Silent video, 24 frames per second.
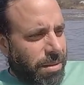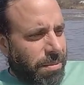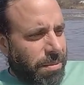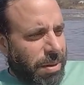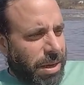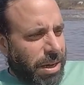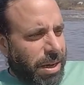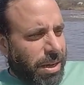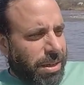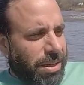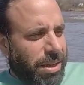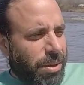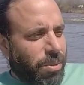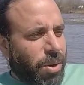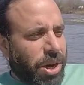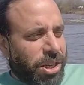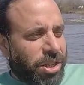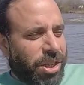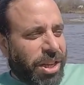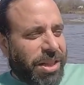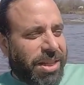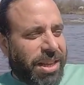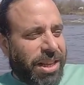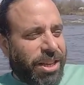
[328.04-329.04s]
Because he
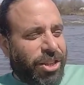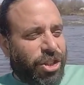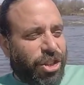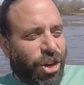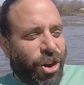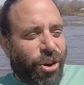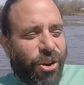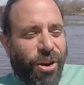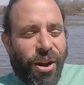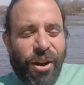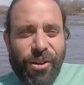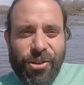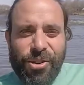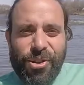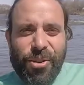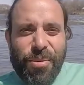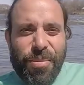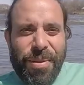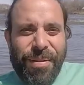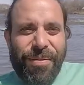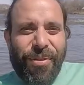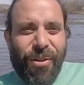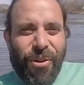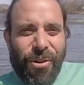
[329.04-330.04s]
was a teacher also
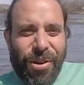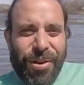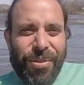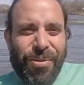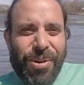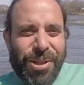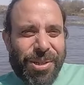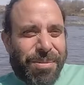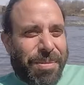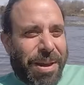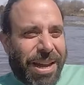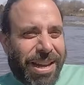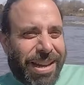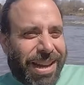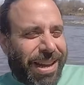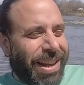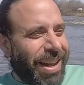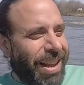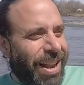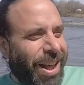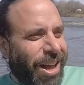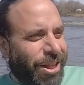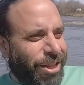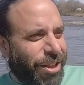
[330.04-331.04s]
before. He was making
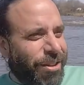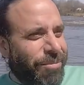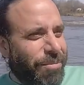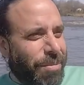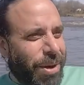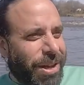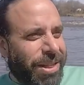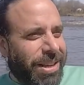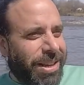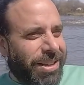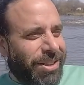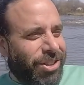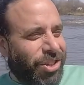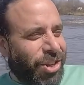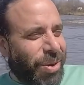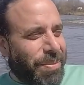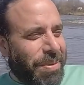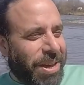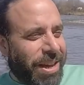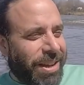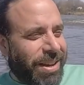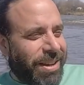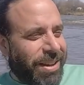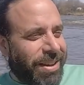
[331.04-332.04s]
a lot of money in
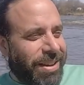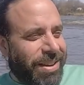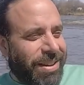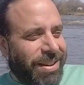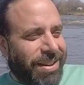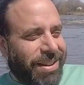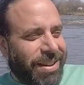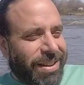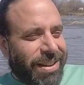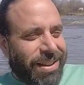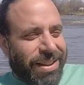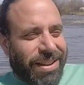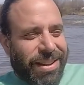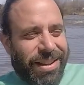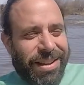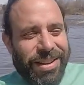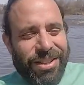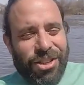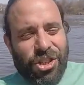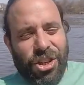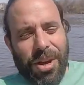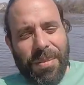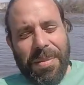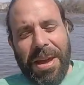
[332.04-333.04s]
Jamaica.
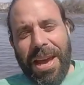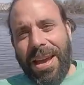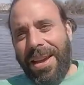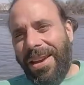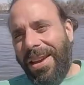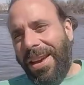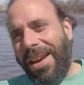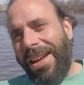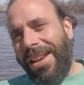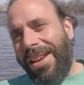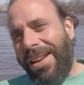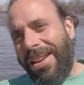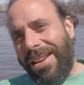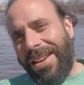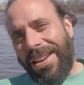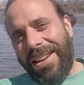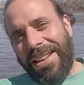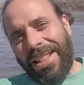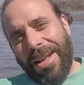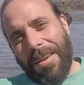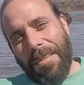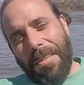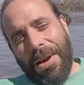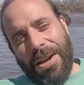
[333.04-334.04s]
In
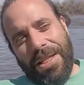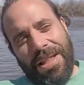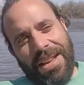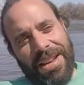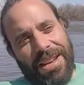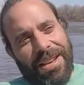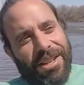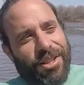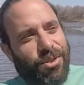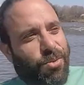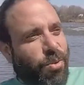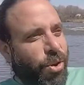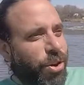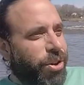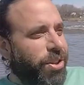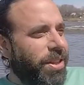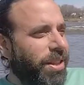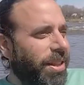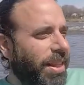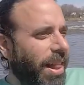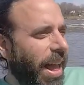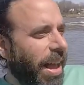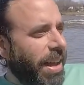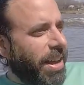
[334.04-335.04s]
Jamaica, the money is worth
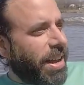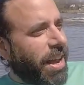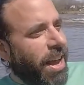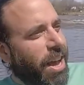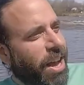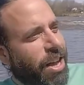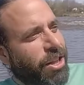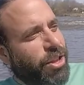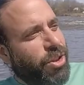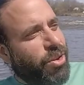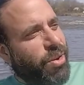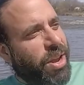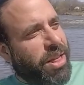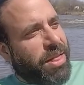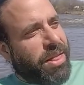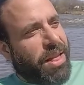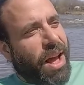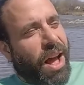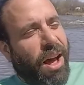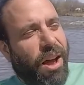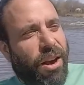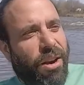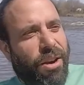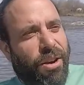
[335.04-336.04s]
like
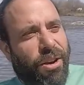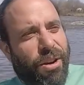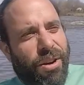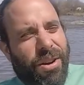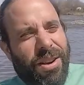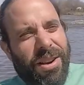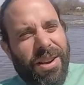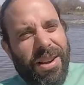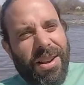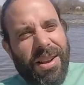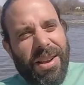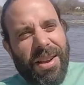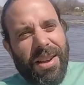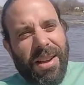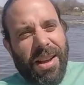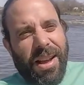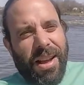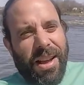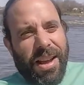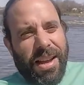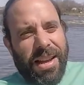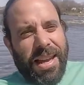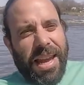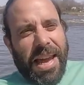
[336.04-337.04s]

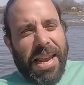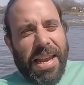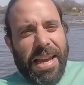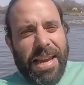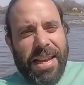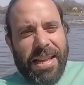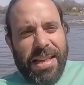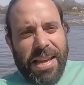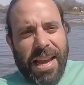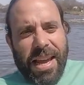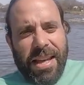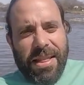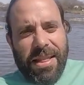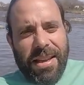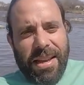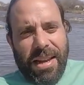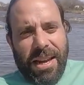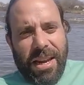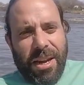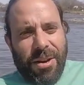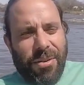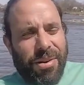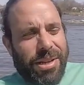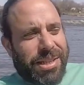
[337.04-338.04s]
$100 Canadian.
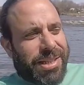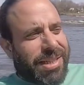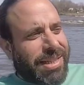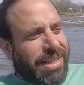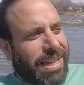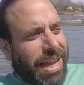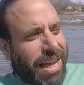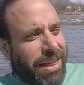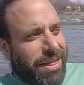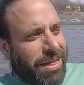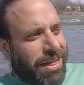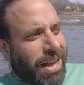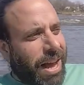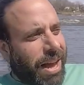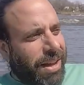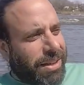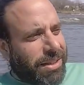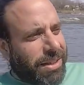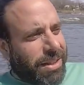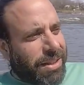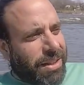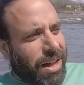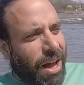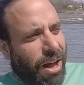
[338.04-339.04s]
Here is
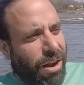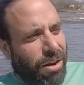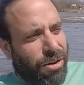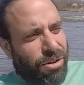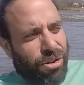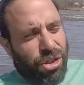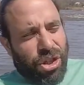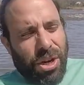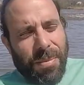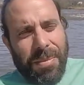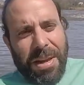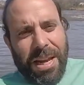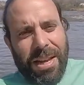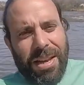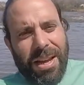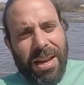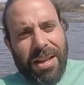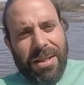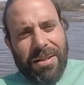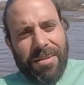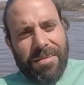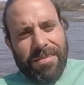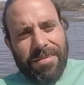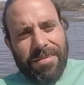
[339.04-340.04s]
$10,000 Jamaican.